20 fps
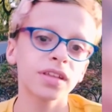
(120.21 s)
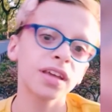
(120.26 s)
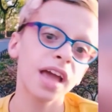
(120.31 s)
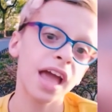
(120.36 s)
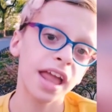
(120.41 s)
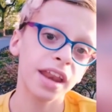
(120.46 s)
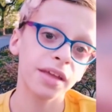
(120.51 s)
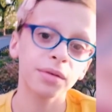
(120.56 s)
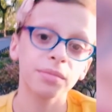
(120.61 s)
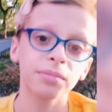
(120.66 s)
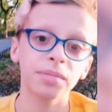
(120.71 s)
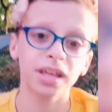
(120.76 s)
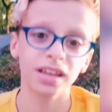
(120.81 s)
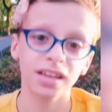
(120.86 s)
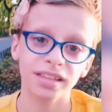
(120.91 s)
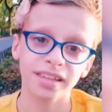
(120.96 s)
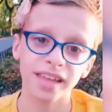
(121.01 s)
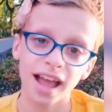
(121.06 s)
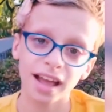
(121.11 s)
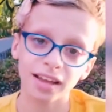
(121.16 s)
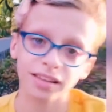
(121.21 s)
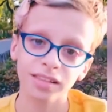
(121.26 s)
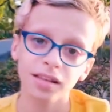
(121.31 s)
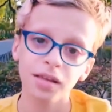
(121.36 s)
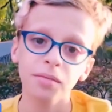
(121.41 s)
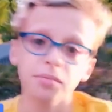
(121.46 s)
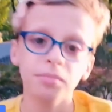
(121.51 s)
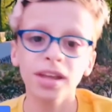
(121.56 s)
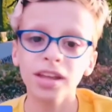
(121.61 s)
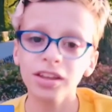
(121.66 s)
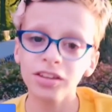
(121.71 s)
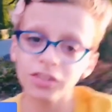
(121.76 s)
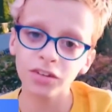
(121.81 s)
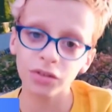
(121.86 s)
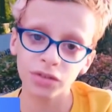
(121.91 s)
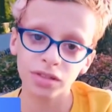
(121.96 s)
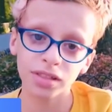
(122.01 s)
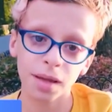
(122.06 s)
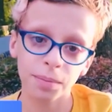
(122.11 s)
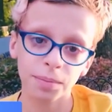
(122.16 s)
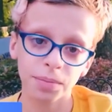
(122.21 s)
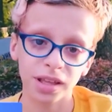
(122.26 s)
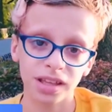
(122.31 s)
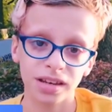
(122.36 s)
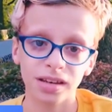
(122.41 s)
you see anyone being attacked, make sure you step